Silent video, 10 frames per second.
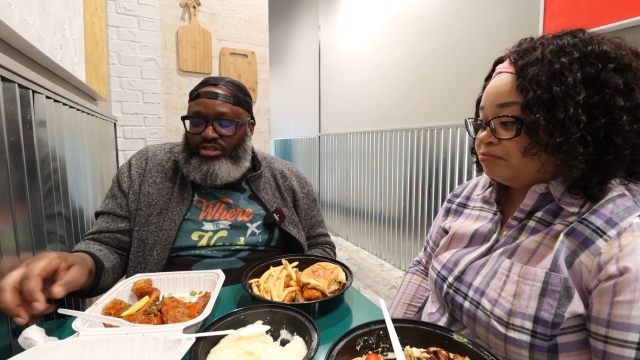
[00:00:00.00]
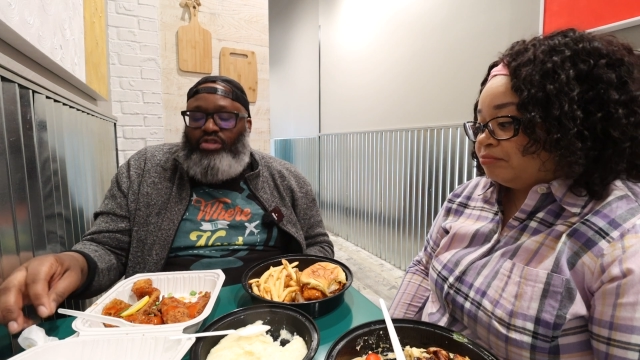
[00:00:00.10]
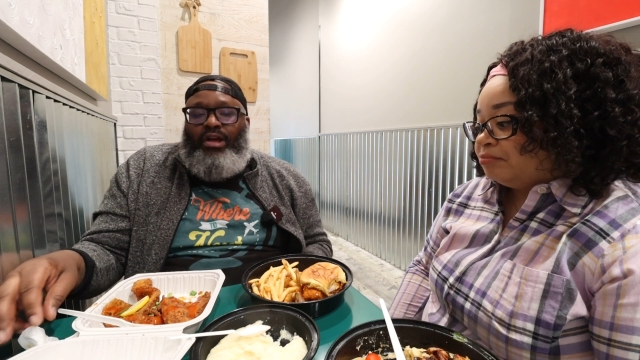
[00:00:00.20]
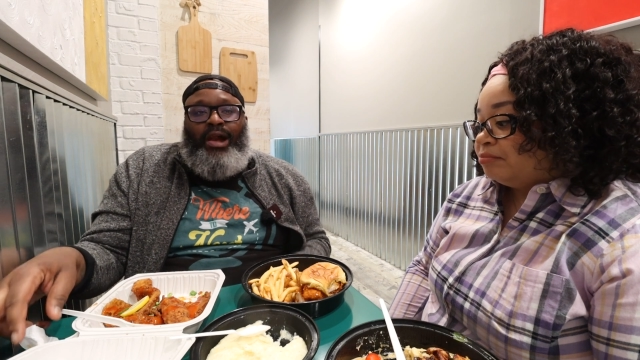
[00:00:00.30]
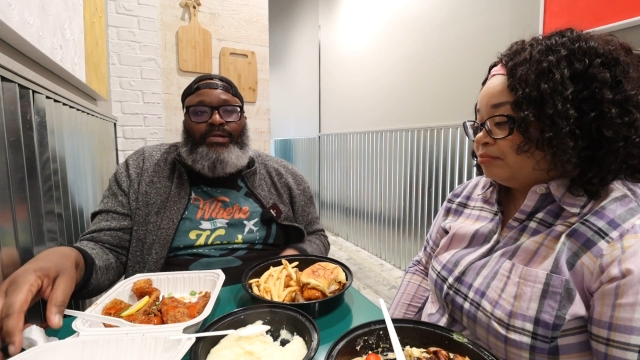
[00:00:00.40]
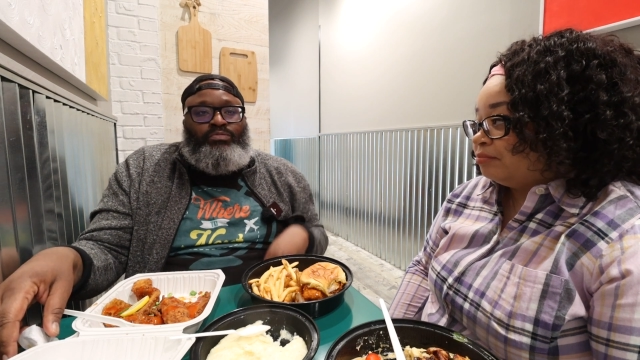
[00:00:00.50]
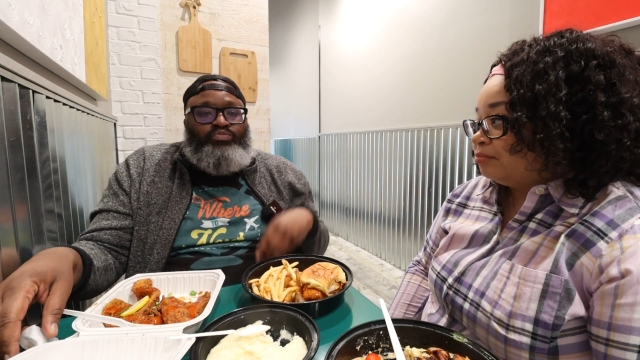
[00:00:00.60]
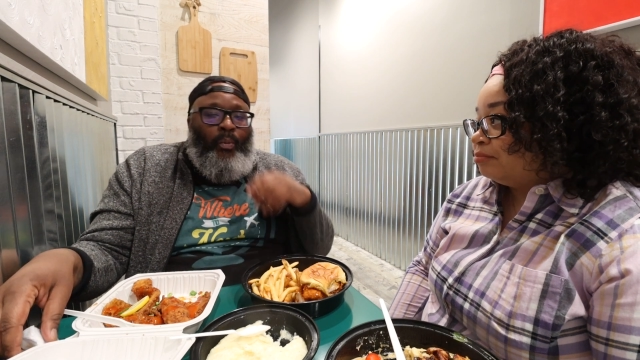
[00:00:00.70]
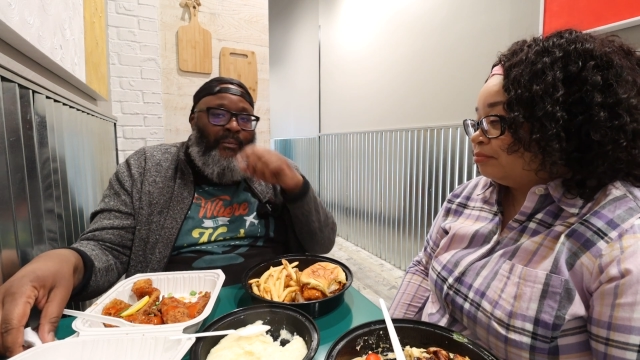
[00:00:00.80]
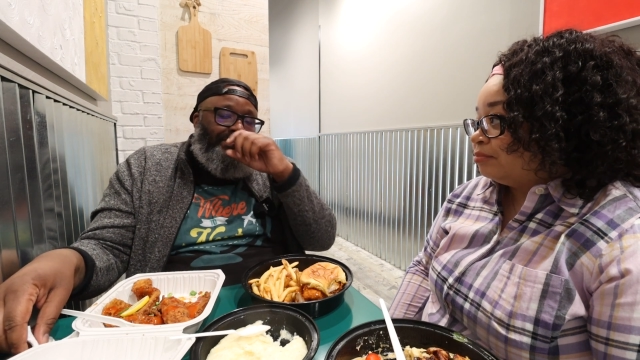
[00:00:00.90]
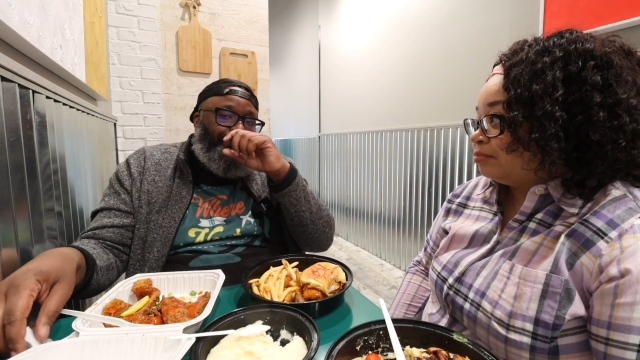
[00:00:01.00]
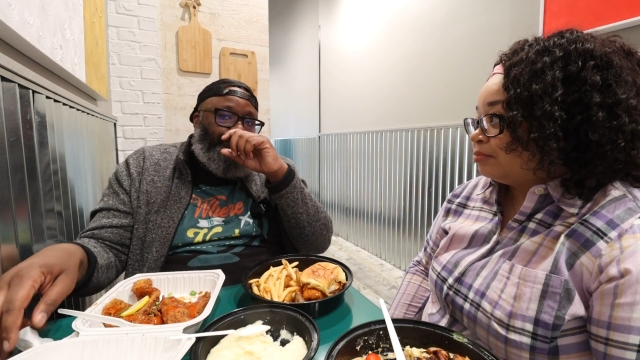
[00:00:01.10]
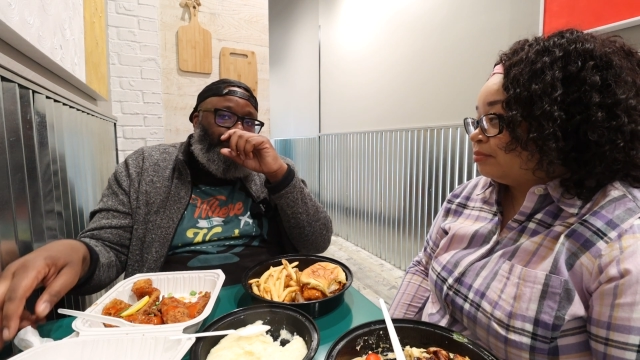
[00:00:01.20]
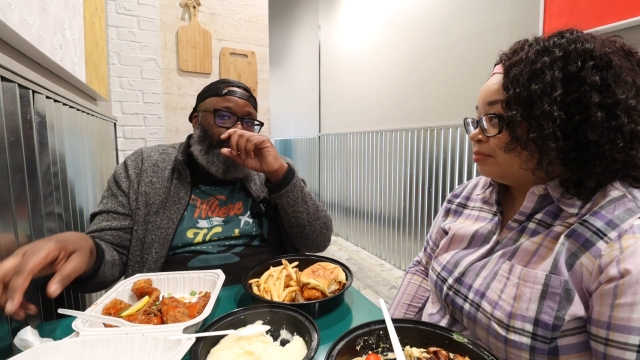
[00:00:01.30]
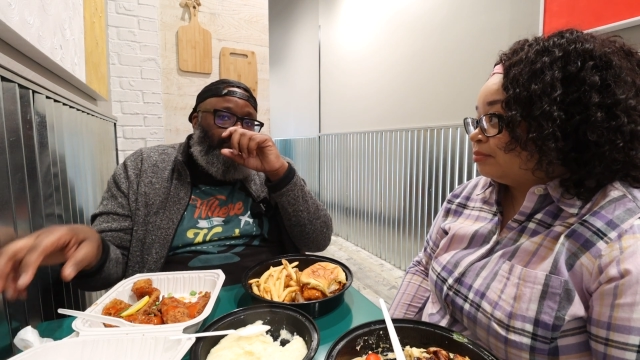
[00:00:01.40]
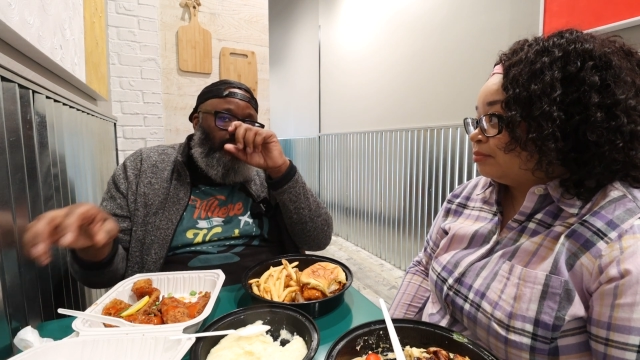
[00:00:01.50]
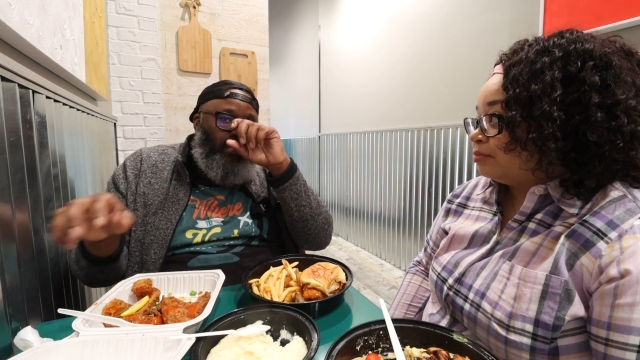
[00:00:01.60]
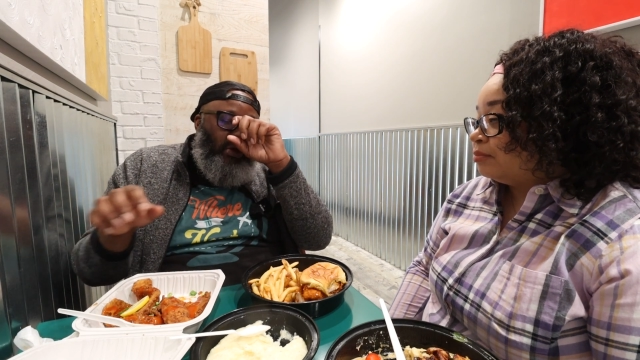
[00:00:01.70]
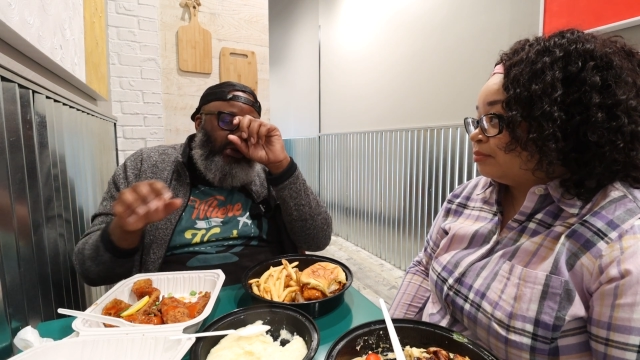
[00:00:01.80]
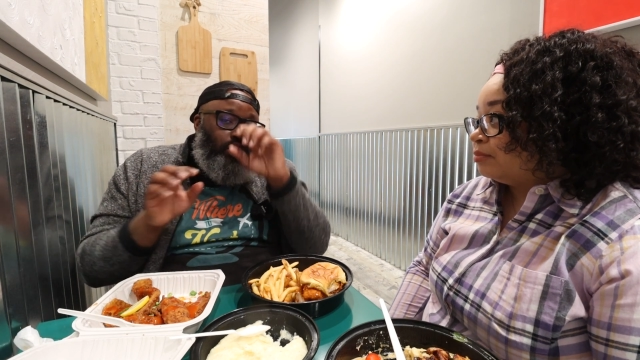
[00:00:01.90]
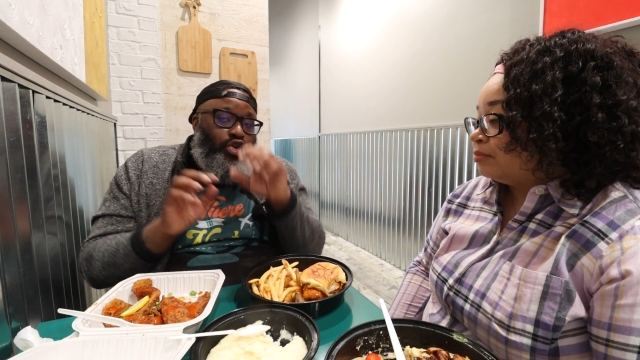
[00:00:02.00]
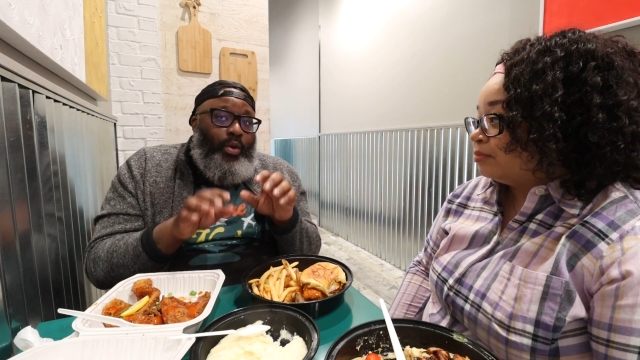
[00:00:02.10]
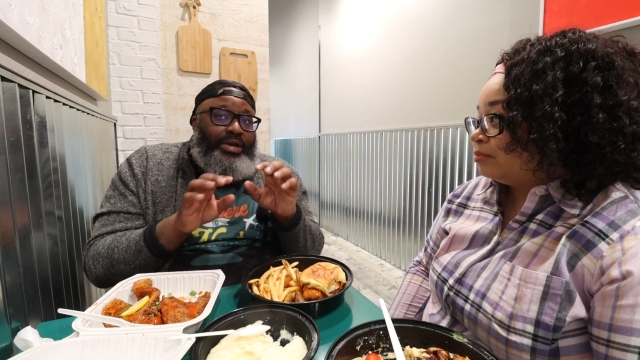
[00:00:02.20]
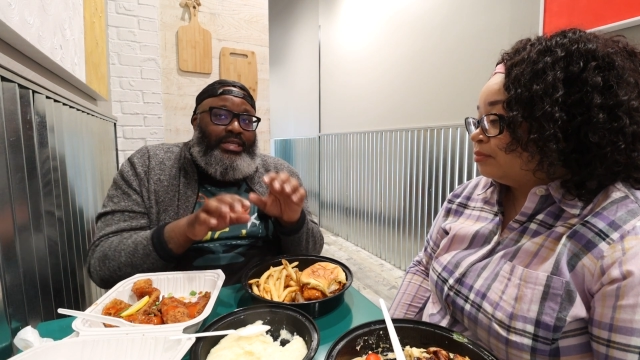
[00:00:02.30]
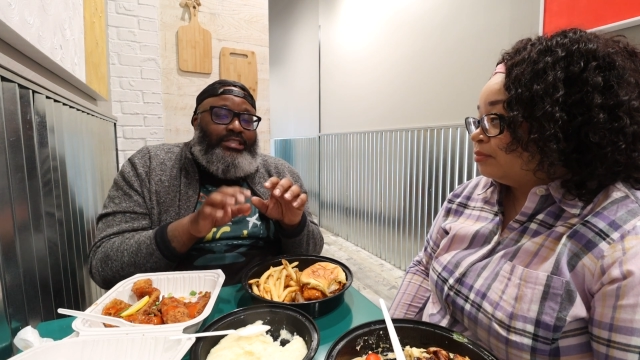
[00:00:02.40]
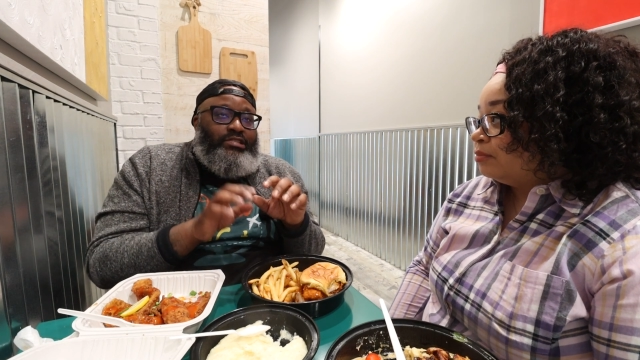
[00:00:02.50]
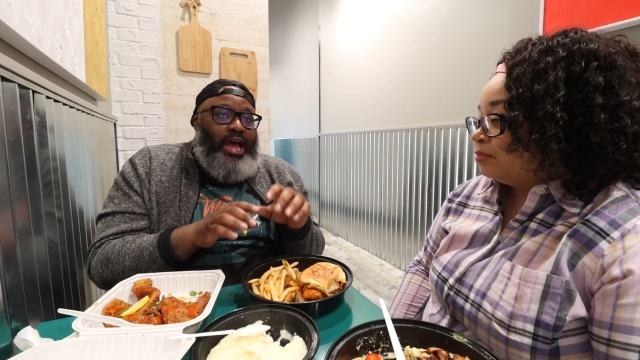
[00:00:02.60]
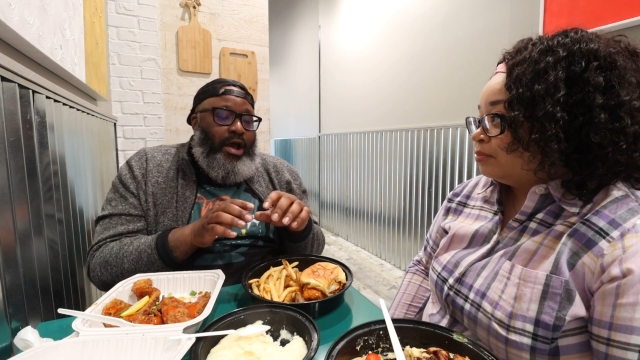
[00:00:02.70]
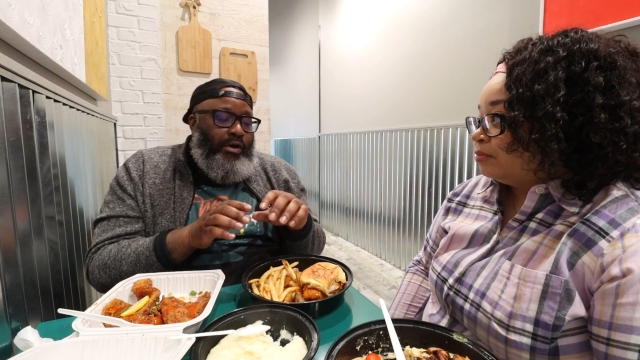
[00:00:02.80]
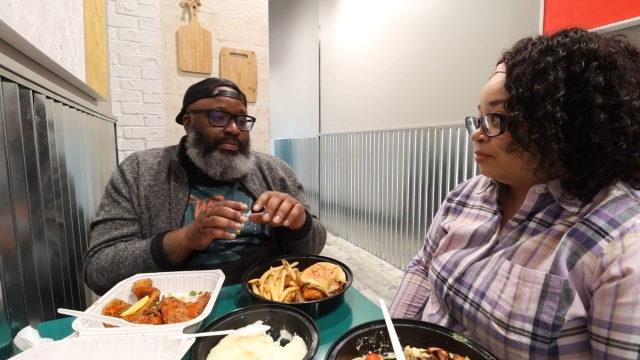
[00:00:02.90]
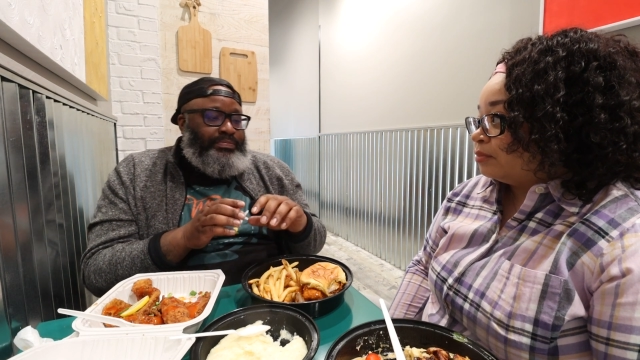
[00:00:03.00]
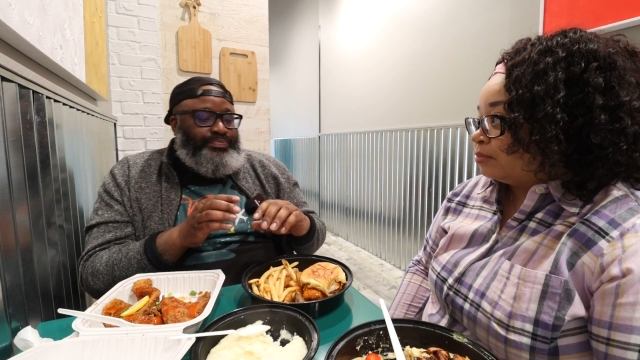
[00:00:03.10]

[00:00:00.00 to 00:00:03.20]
Speaker 1: But like knowing this now,